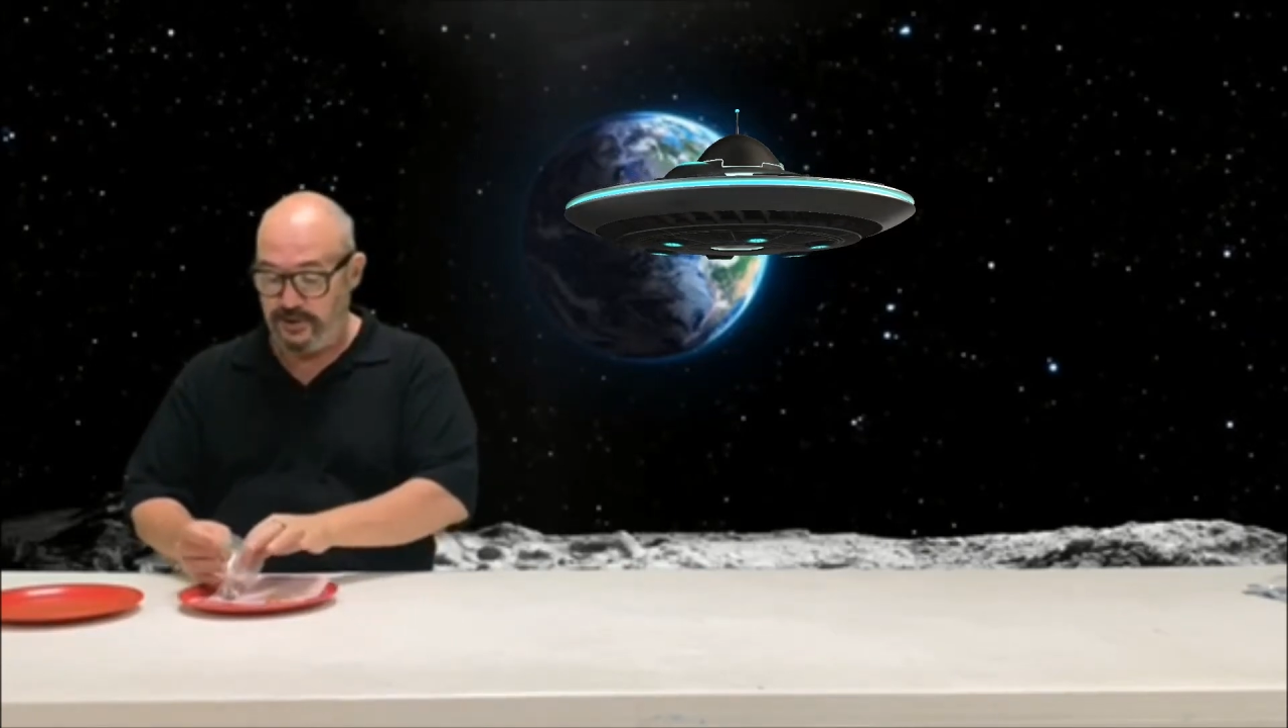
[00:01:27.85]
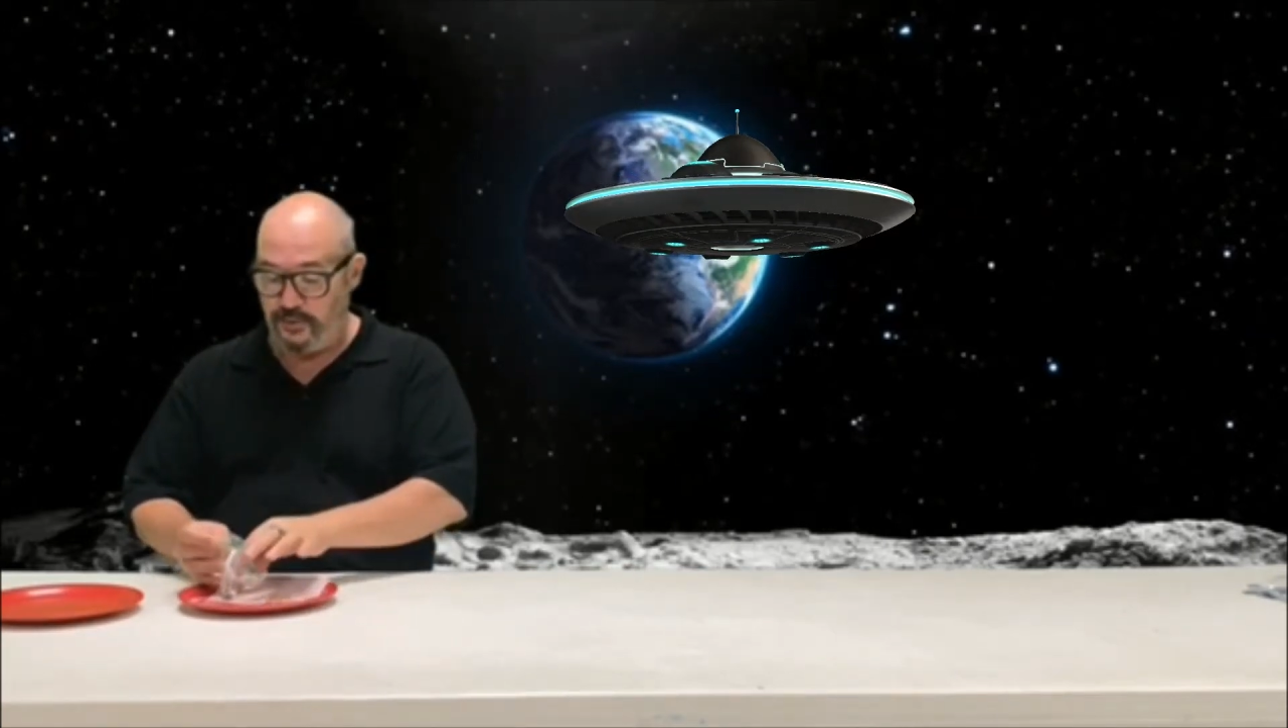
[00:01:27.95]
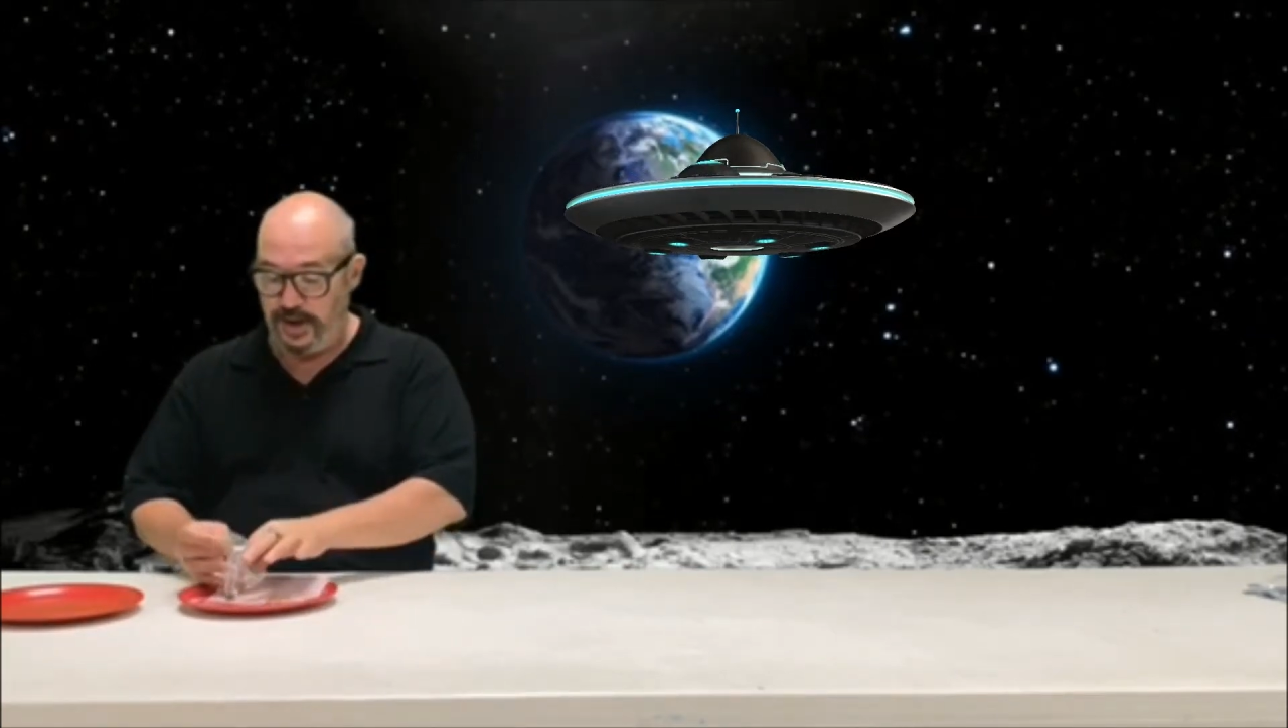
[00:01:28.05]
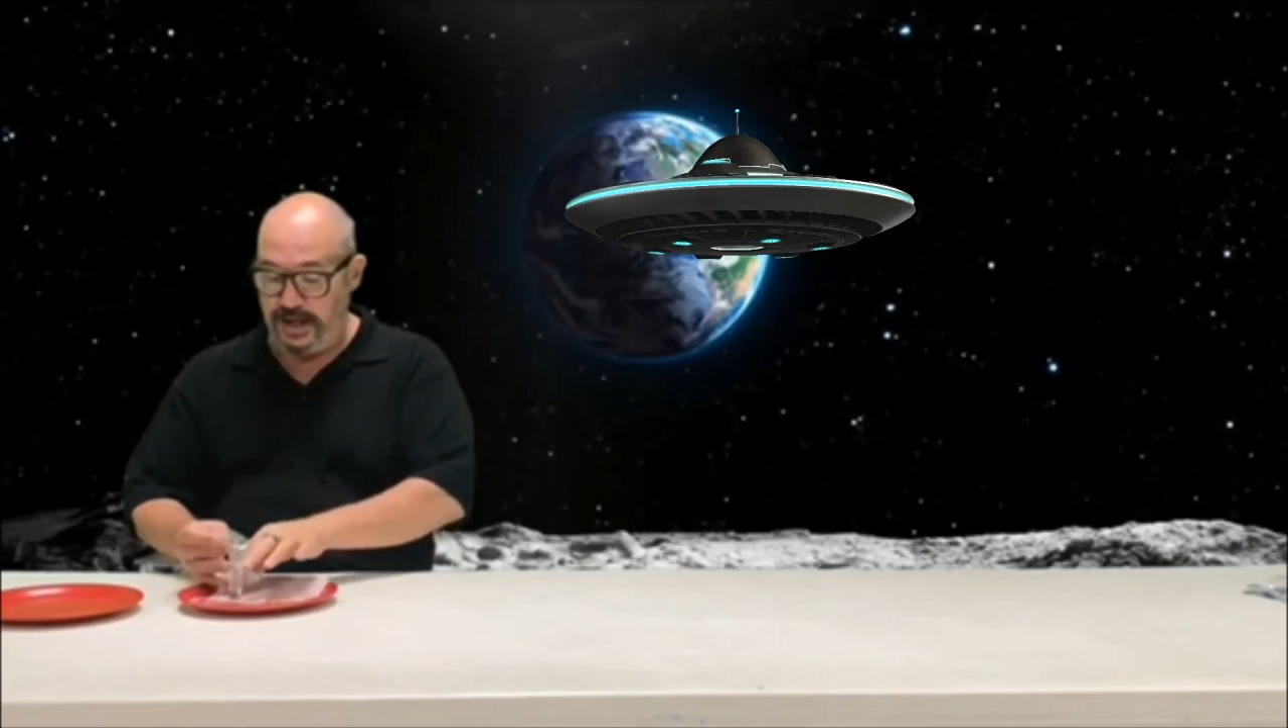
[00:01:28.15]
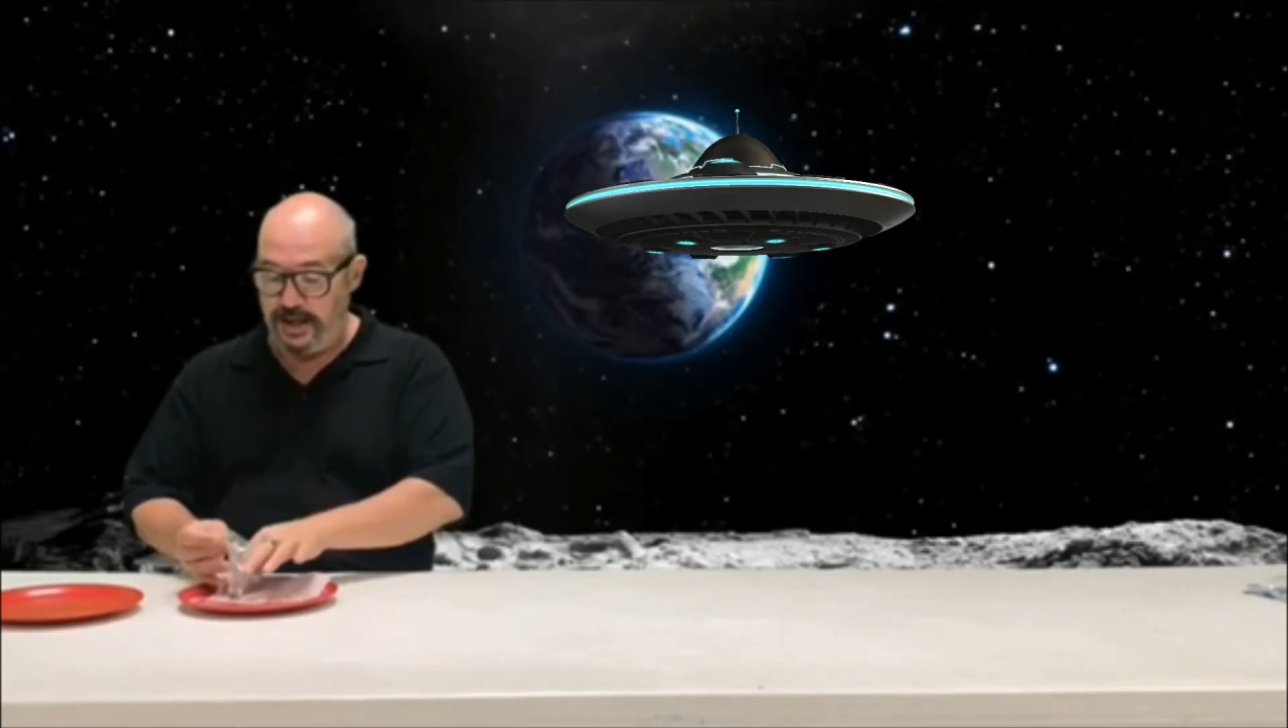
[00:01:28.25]

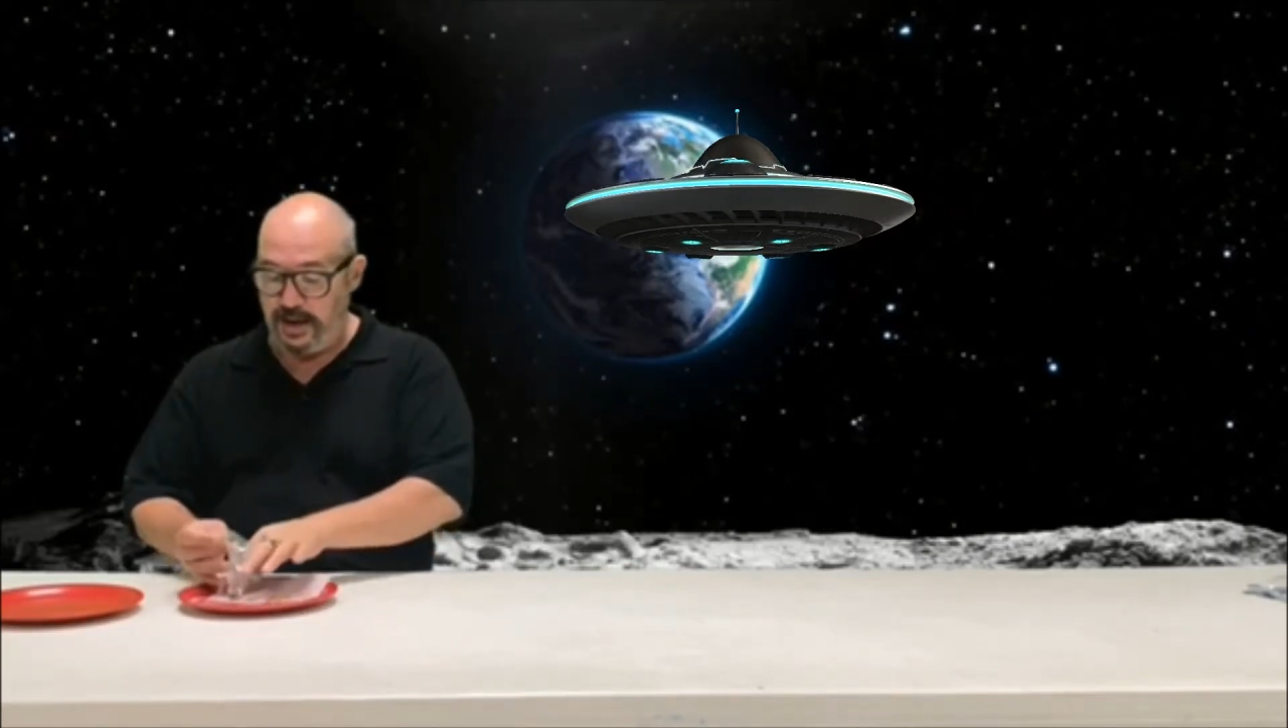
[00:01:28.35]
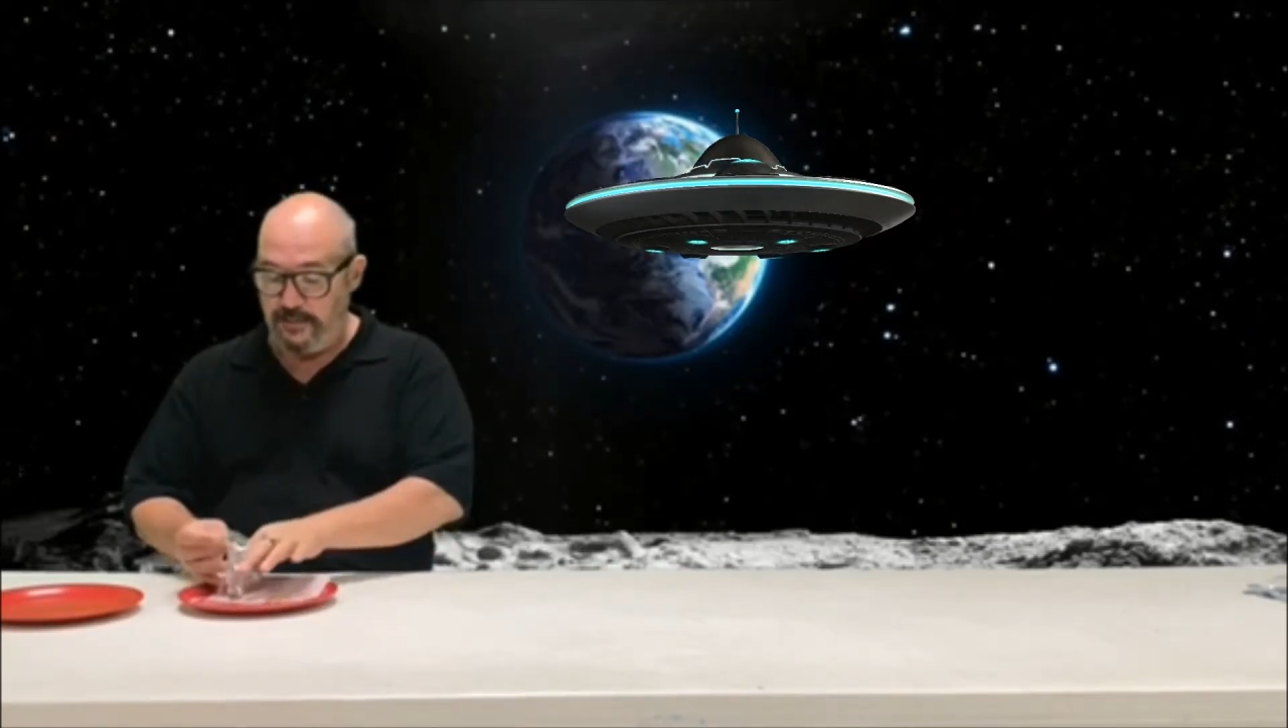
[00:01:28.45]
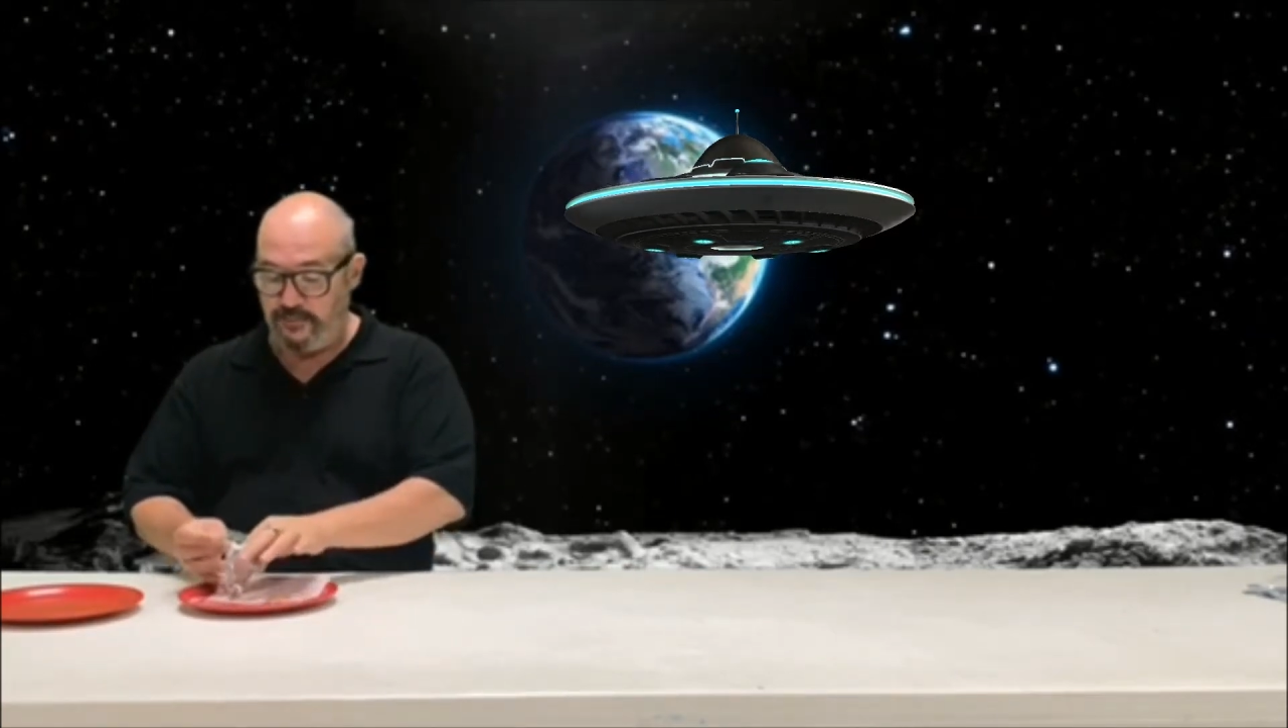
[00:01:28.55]
three